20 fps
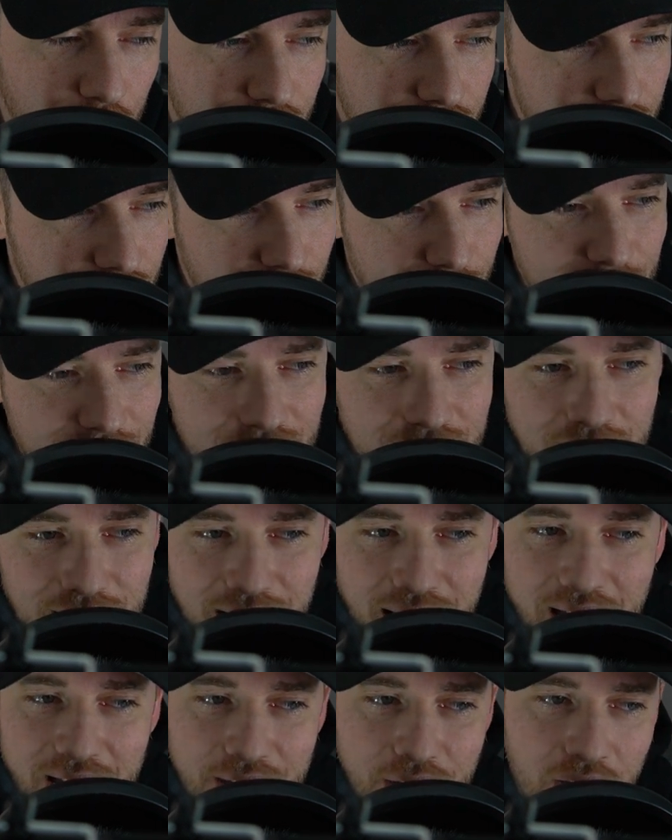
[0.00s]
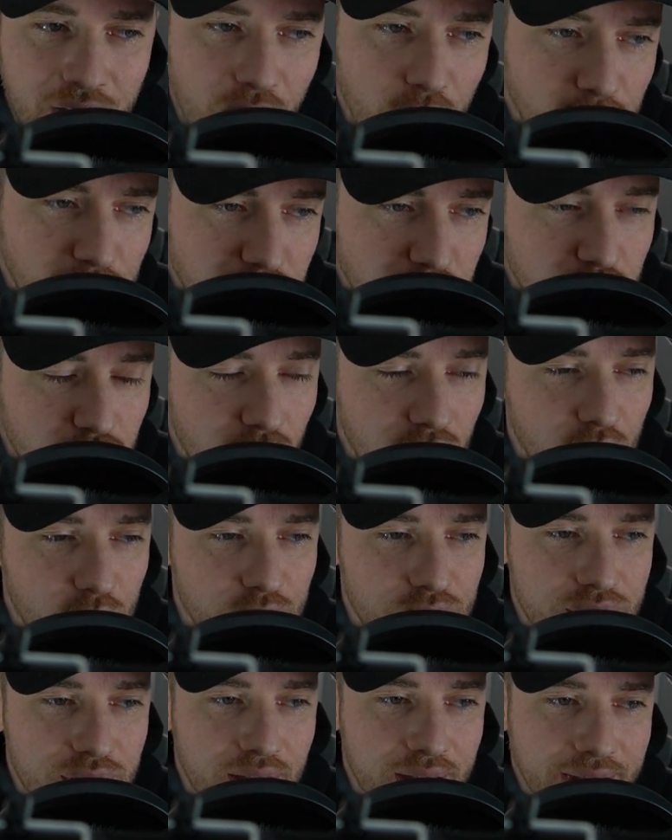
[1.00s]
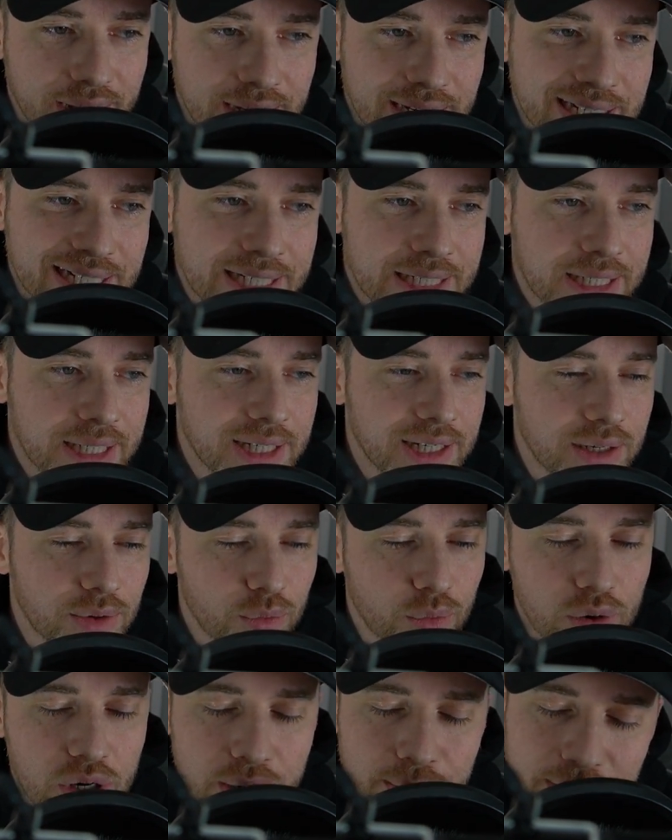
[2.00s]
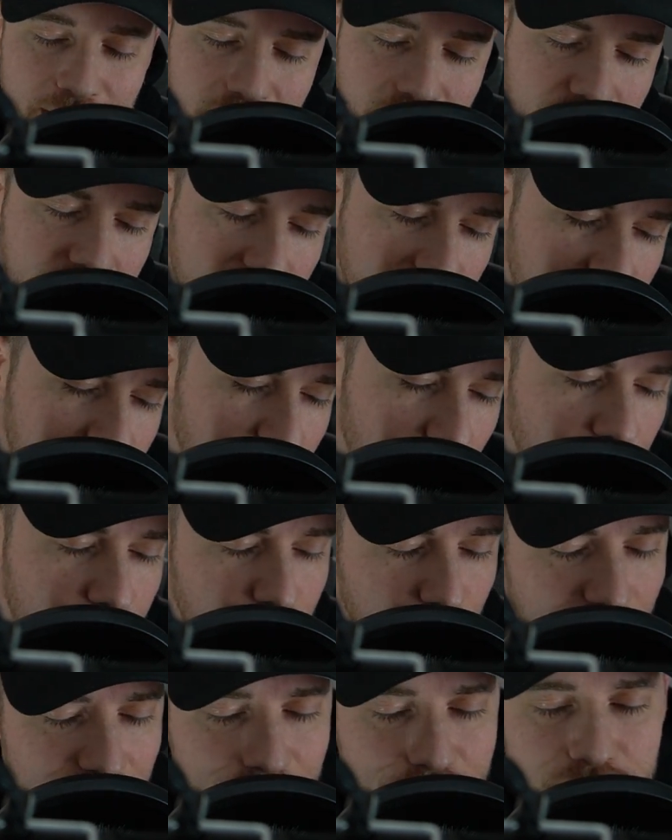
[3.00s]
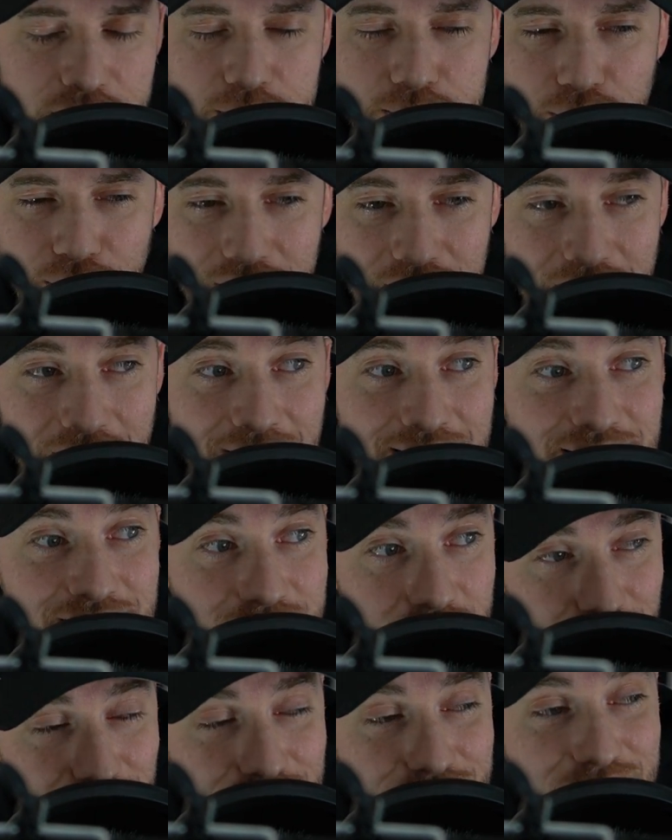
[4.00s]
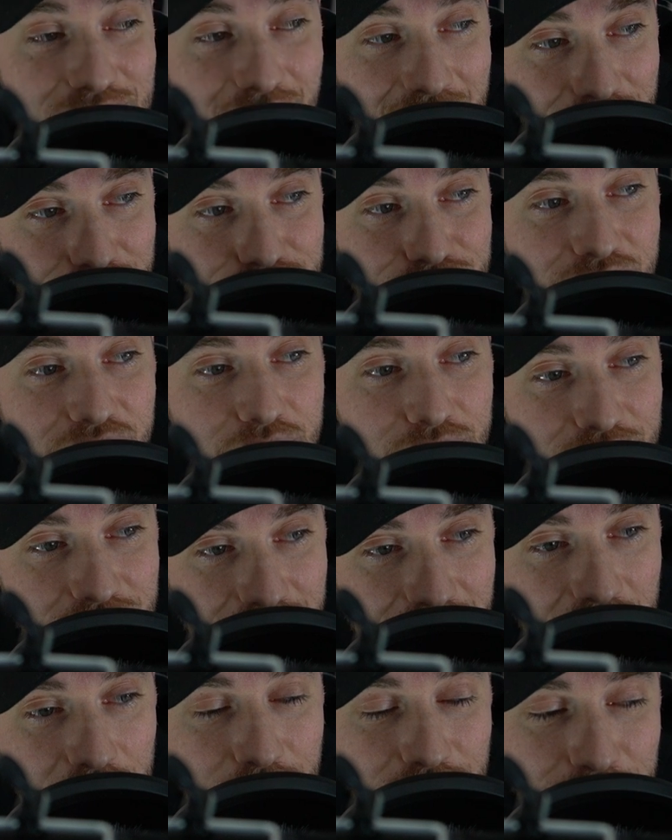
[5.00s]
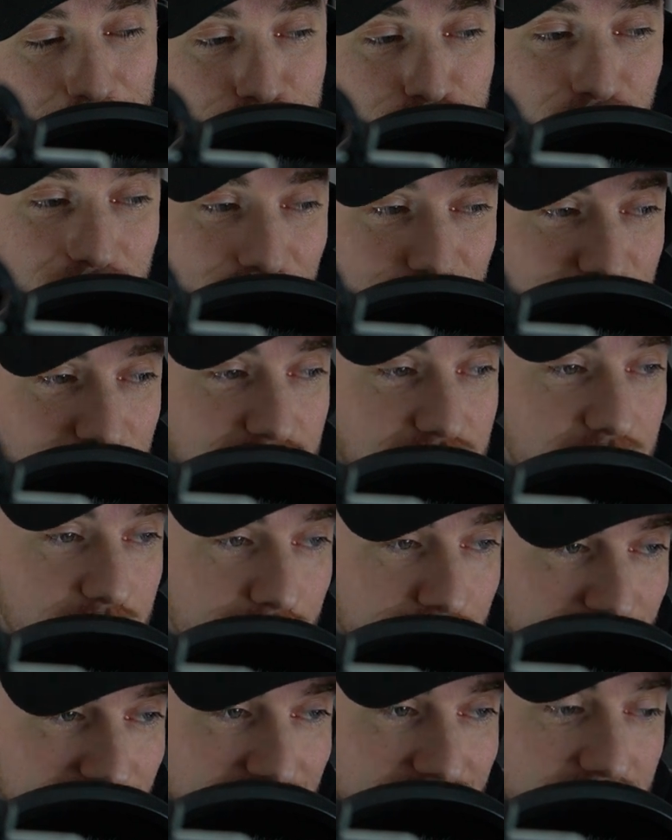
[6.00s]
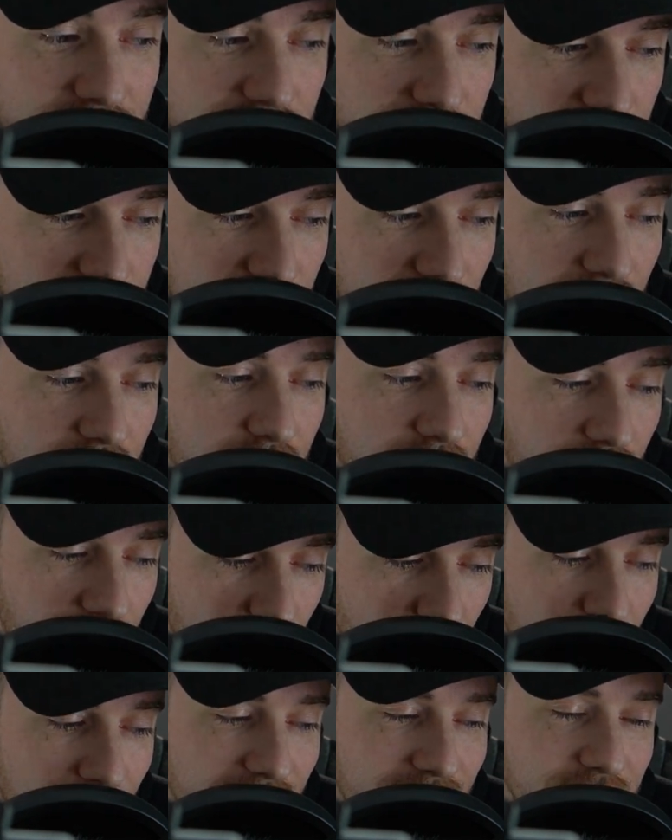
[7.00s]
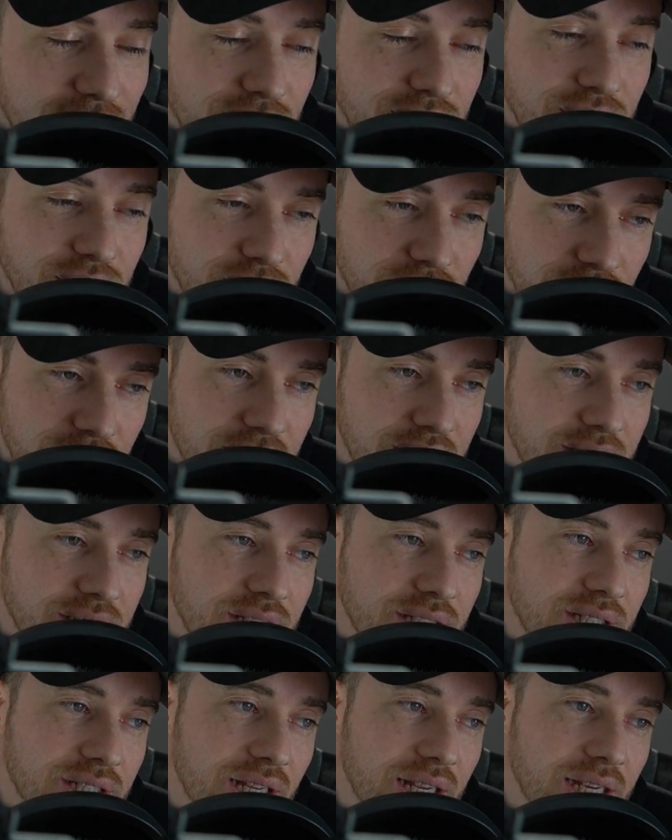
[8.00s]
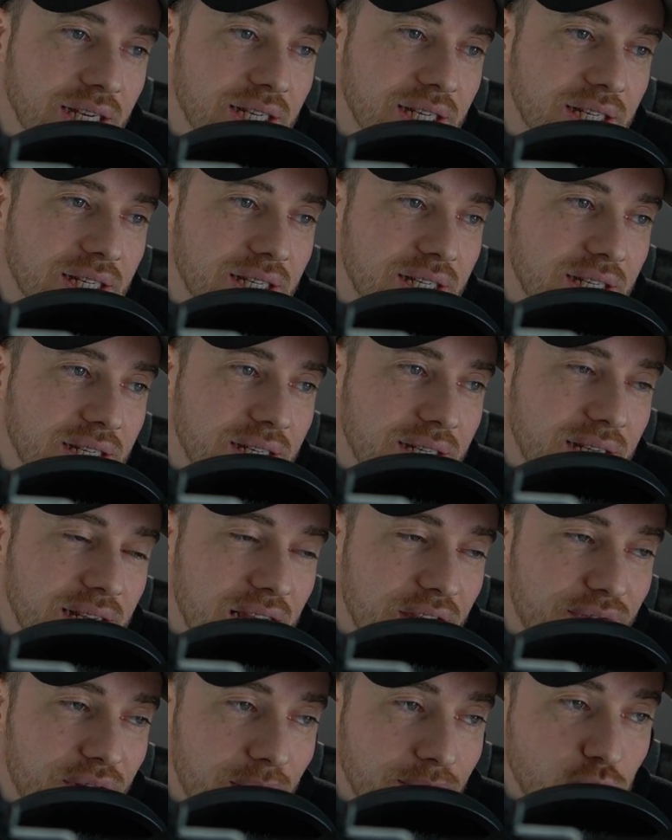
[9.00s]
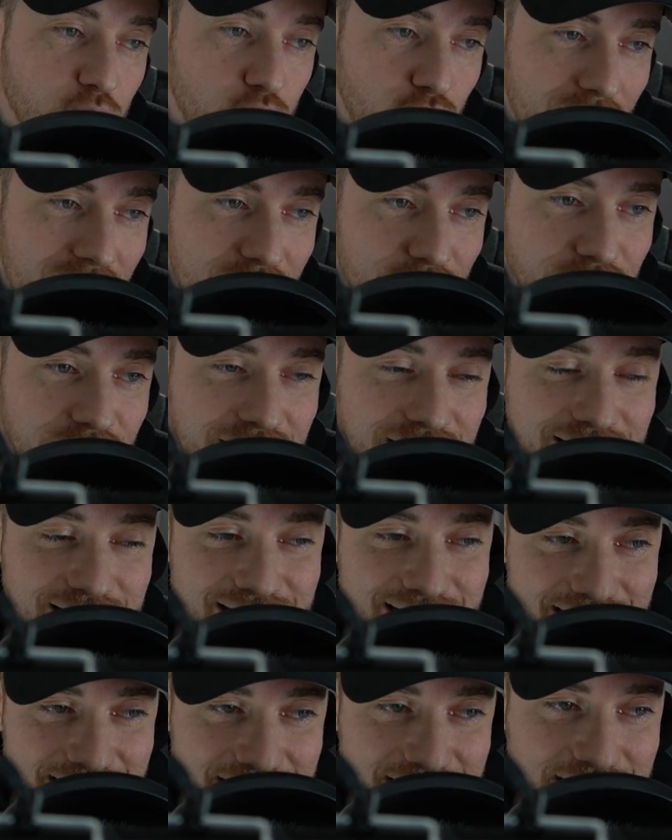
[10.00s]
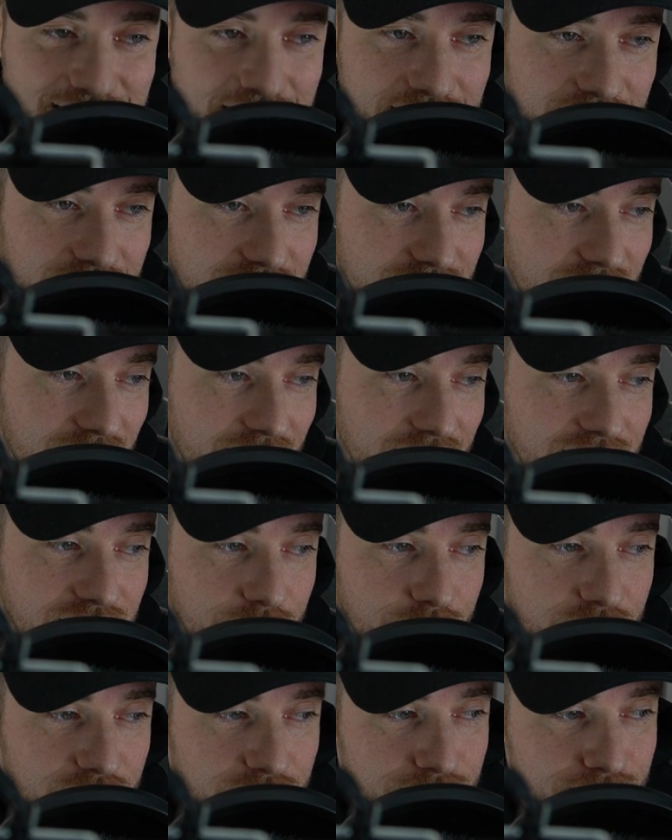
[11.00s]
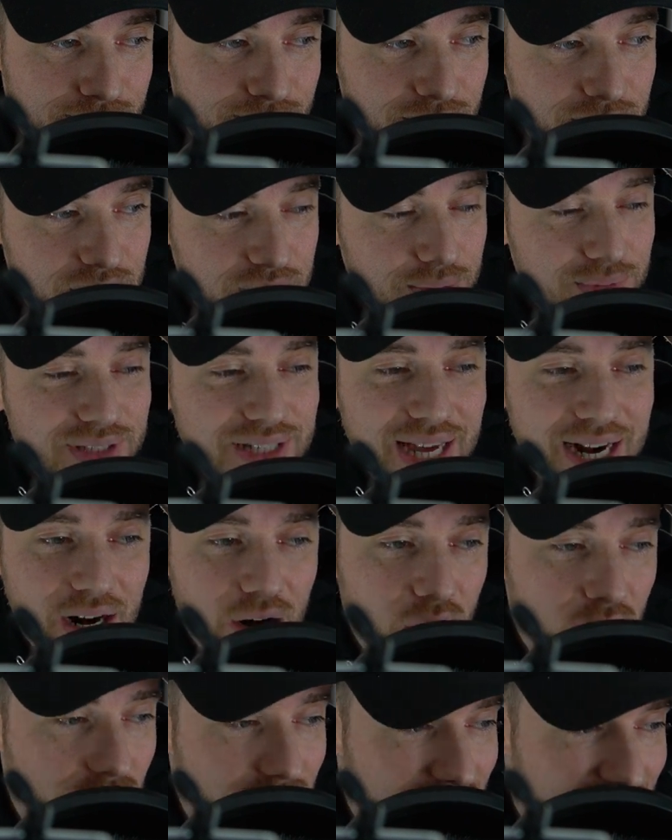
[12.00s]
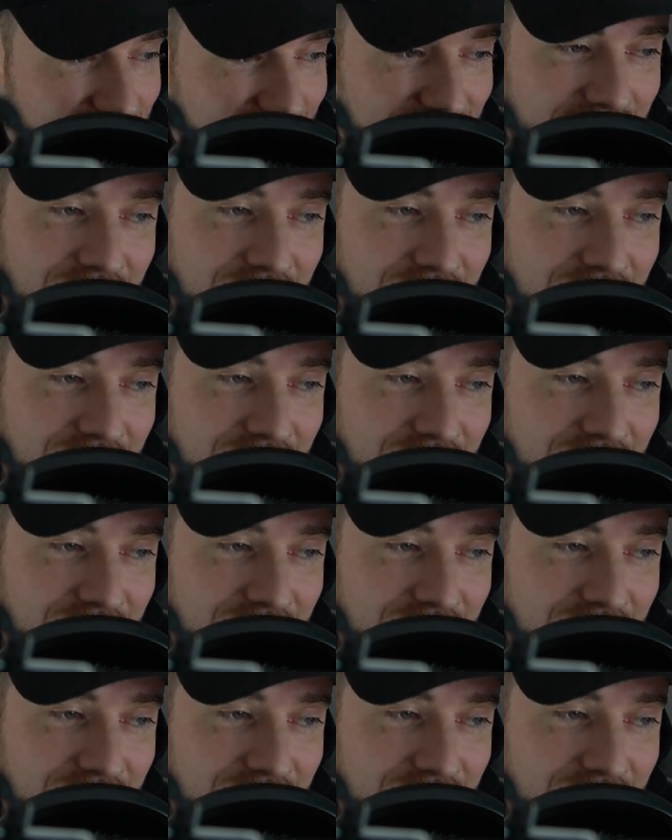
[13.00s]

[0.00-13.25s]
with, and I'm not going to lie, I always struggle with, like, what am I going to eat for breakfast? I still have not figured it out. Like, breakfast to me is just like, oh my goodness. It's like, if I'm traveling, it's easy because, like, someone's got it all laid